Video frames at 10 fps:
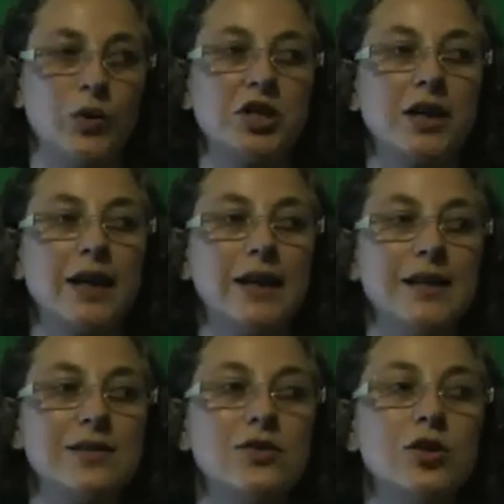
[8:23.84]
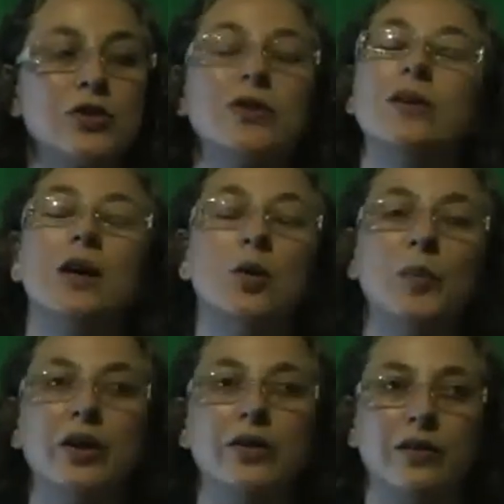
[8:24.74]
which again is not
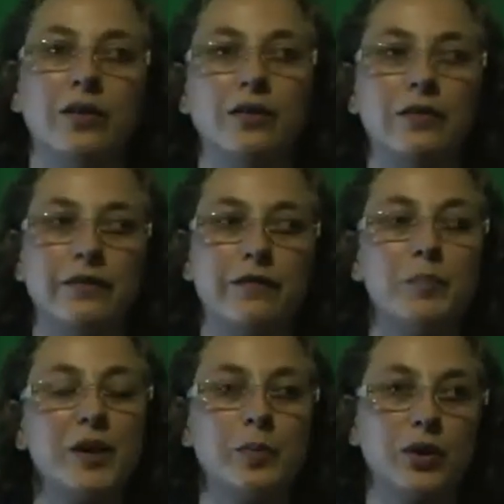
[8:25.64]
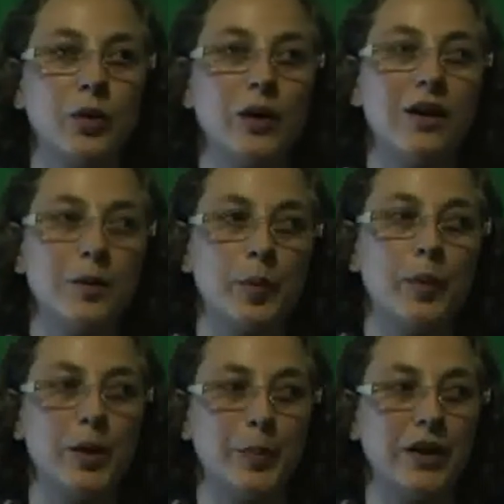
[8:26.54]
uncommon for people who are
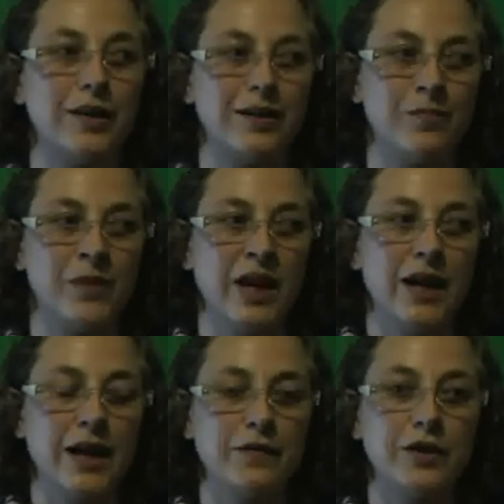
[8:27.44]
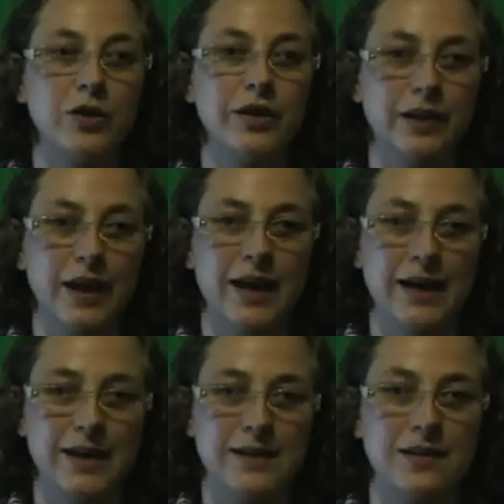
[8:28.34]
hypermobile. If you look
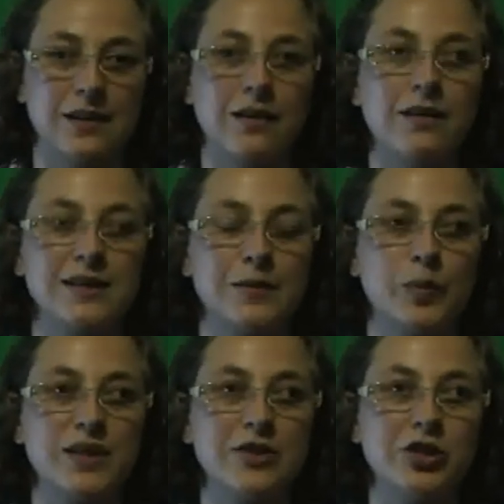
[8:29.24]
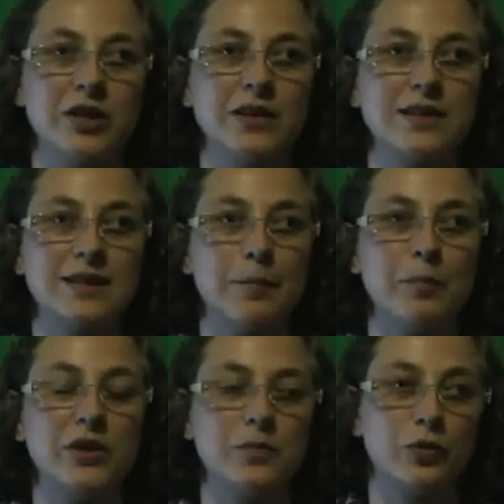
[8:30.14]
at the kinds of positions
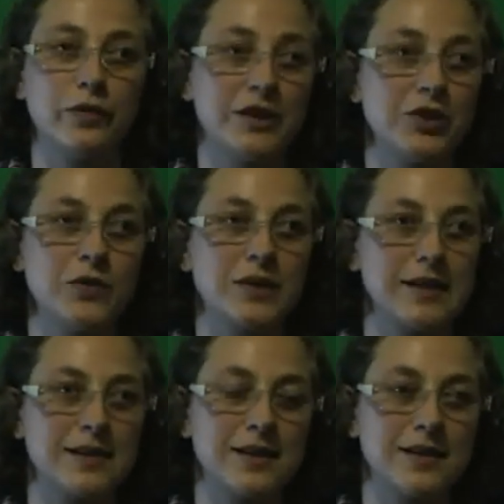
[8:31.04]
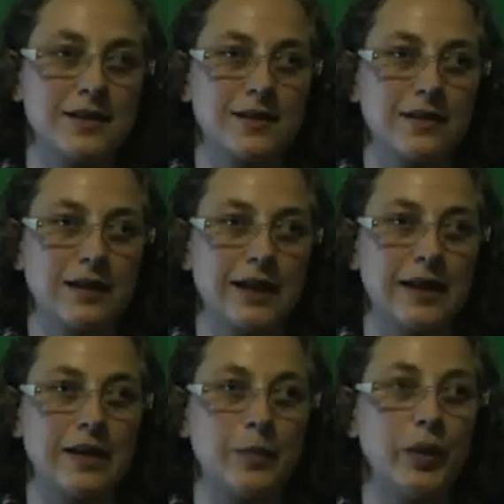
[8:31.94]
that most professional dancers
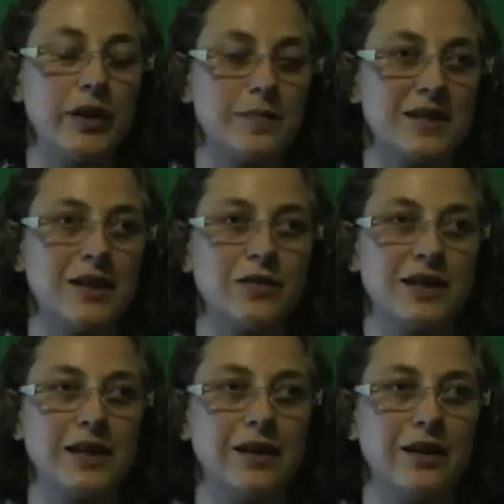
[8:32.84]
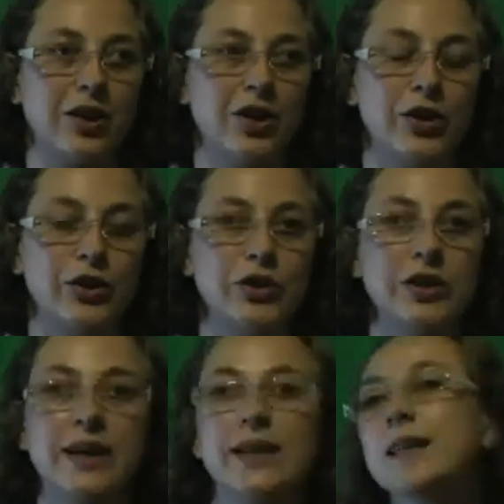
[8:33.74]
can put themselves in, you
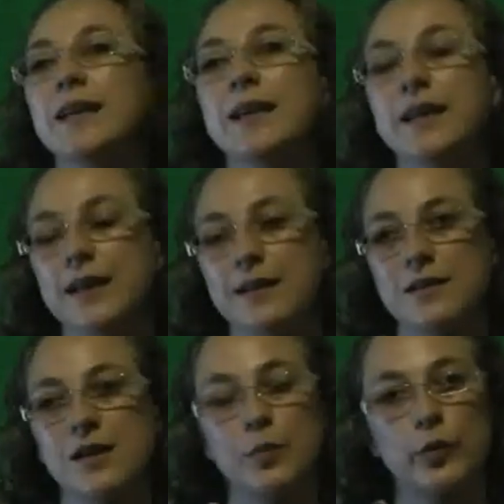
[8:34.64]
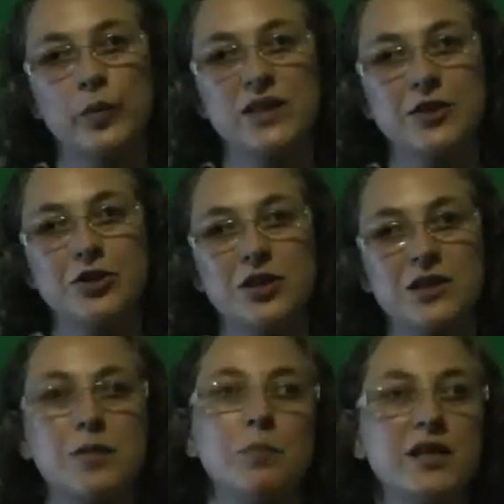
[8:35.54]
look at the type of
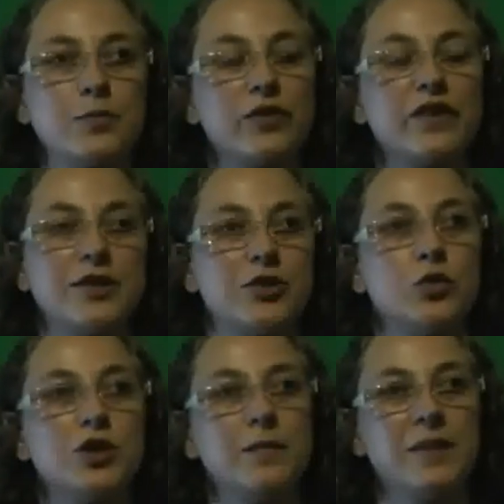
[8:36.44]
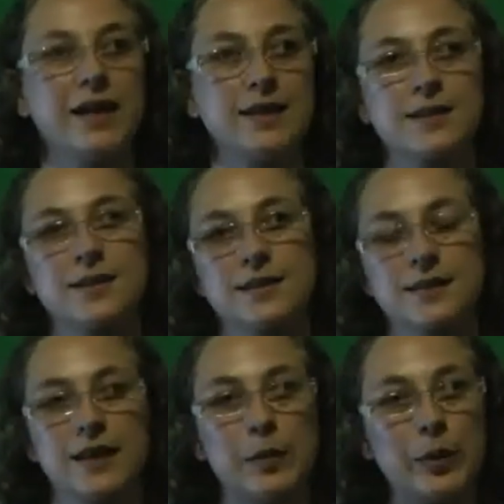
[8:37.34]
positions that most professional
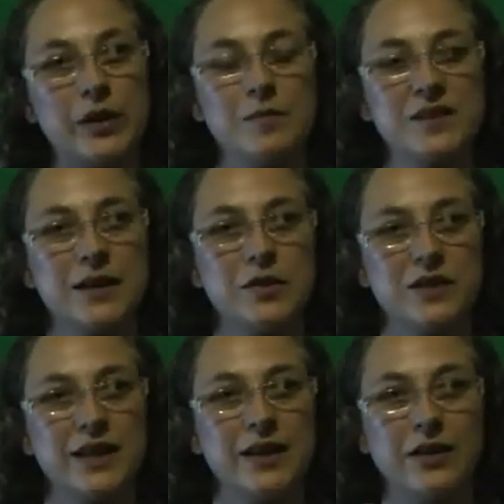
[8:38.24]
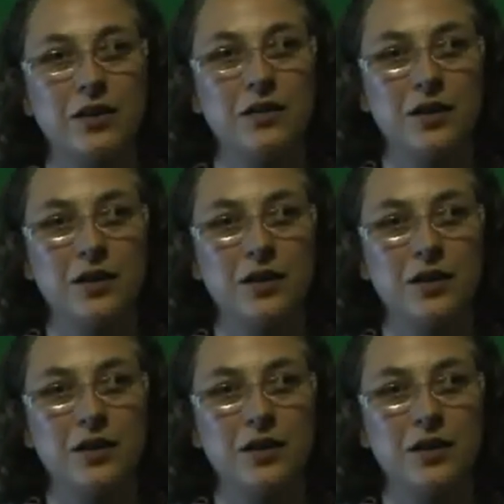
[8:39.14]
gymnasts can put themselves in,